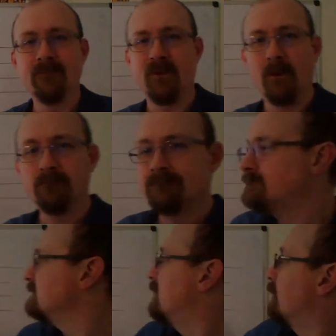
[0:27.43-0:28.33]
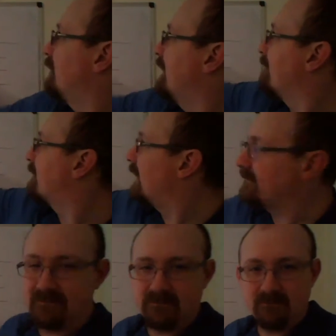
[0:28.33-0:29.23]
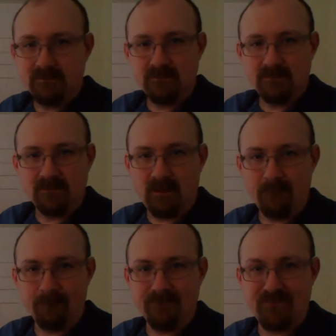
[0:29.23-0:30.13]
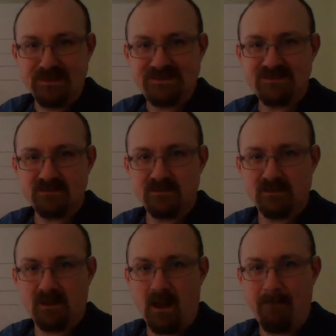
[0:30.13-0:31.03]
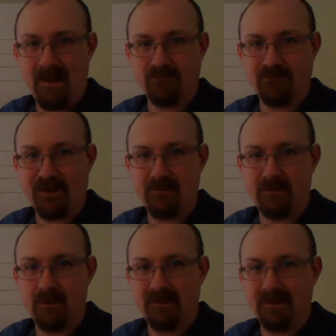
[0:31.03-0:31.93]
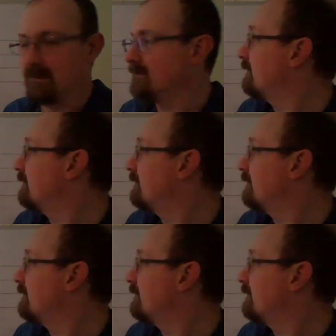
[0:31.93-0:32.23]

So you'll see I've got this compound statement up here.